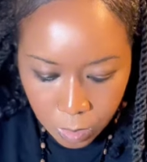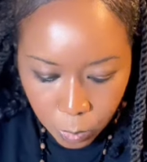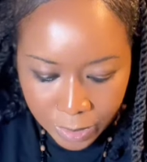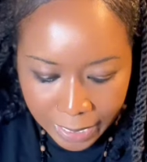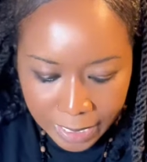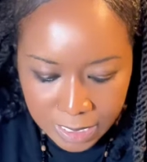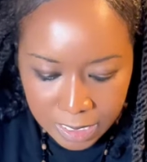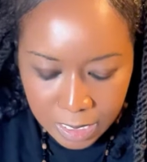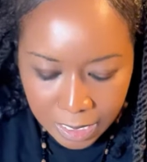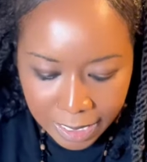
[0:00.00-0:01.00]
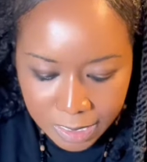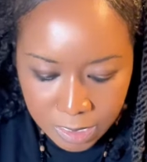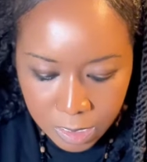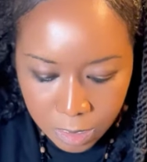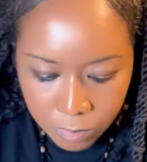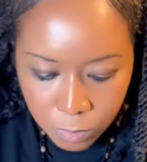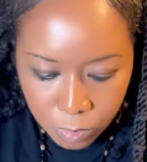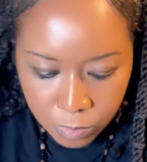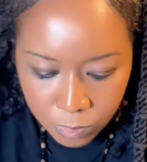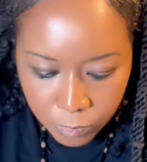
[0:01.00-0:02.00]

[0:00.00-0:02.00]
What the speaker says: When they get to the next level